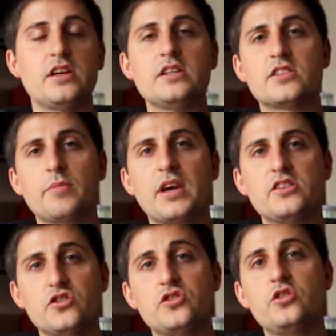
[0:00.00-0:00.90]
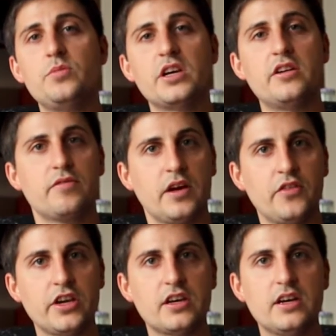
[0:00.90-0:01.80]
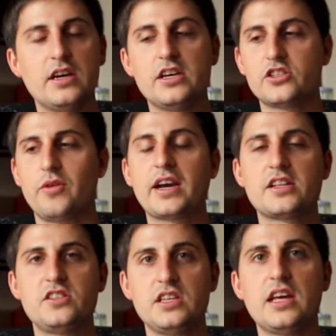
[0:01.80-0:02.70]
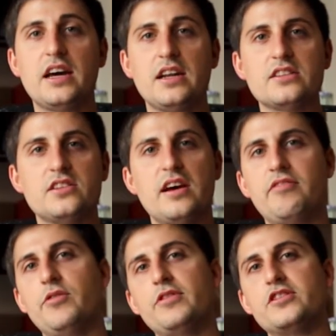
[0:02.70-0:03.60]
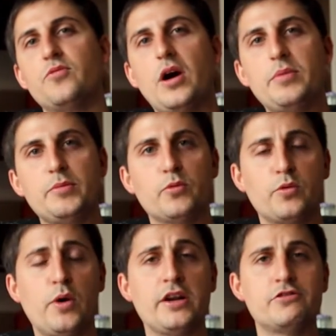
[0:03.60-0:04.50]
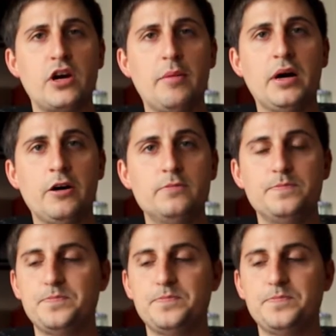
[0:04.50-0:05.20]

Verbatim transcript: and in some cases too beginner friendly. So I could see that as a definite reason why people would want to drop out.